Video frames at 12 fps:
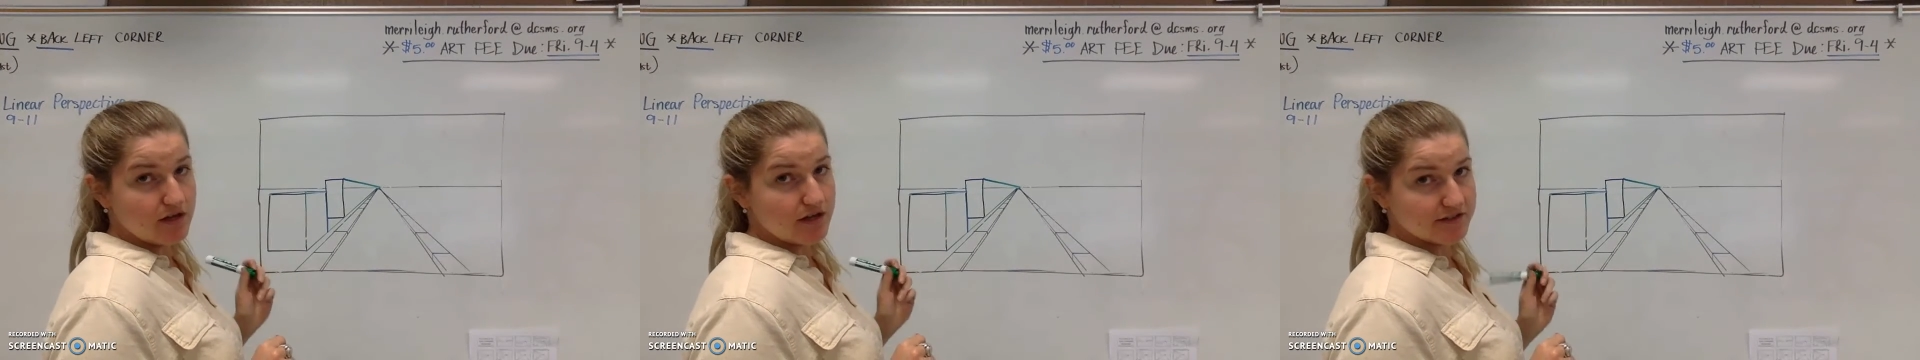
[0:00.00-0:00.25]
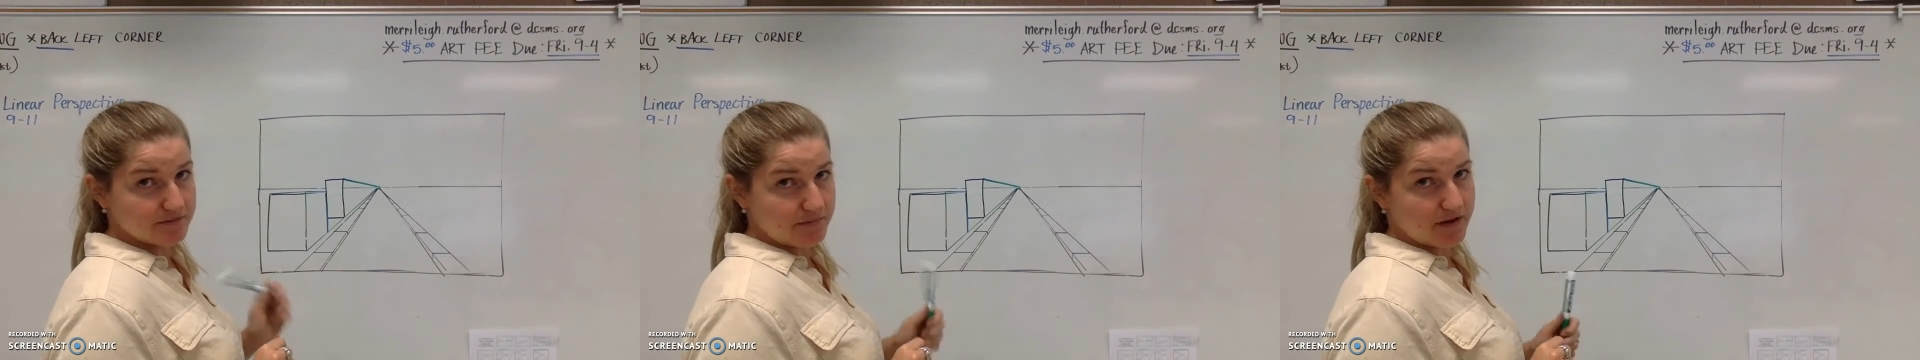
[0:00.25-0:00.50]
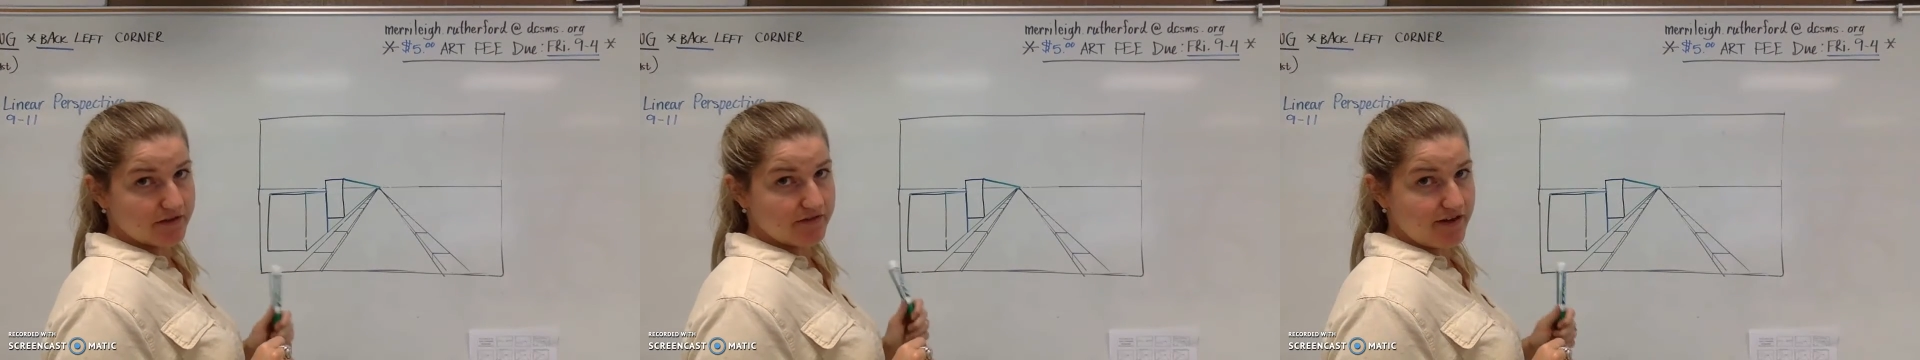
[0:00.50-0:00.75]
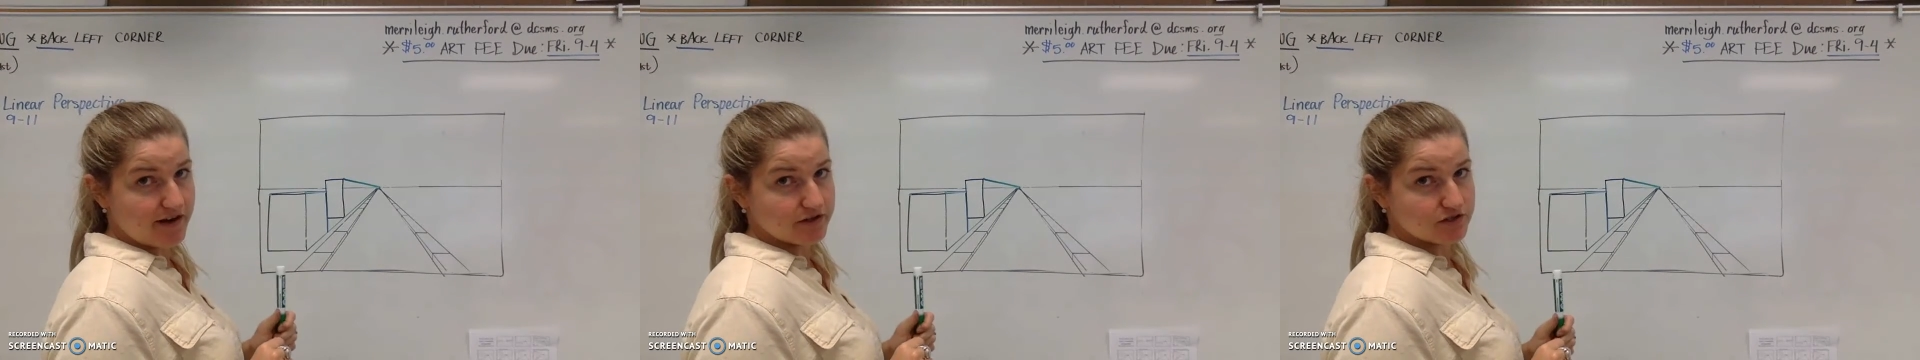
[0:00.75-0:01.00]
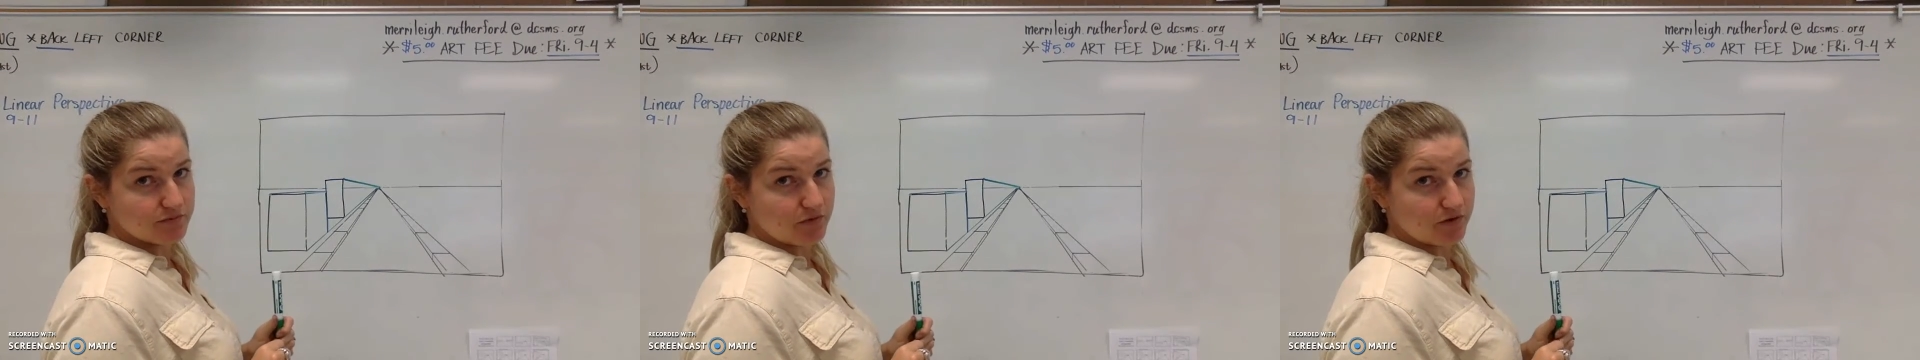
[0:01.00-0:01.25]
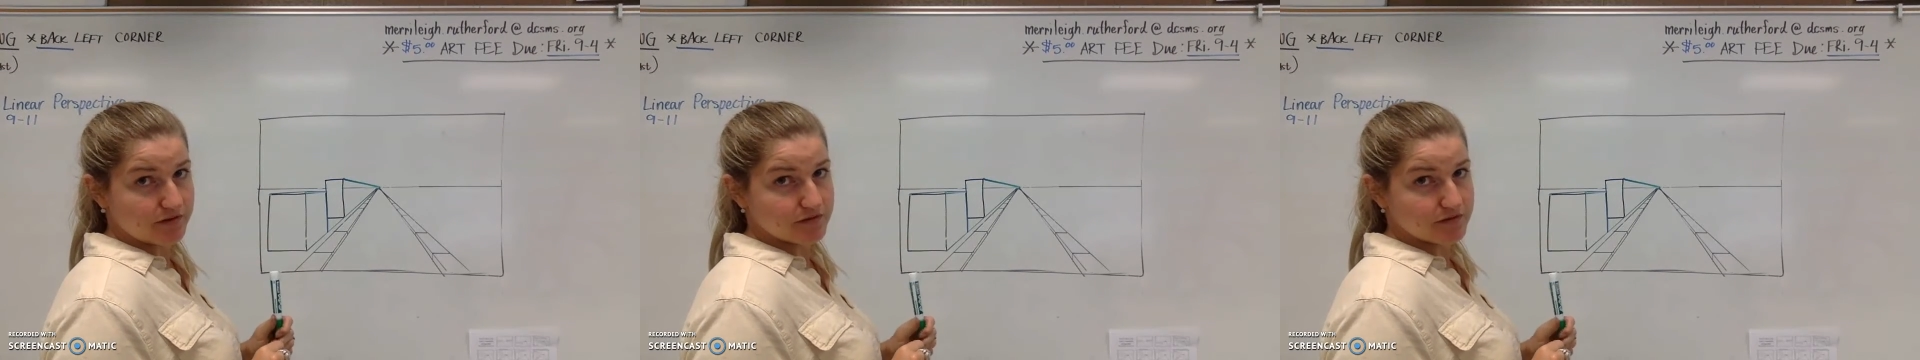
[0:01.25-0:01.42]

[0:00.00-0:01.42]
is above the vanishing point.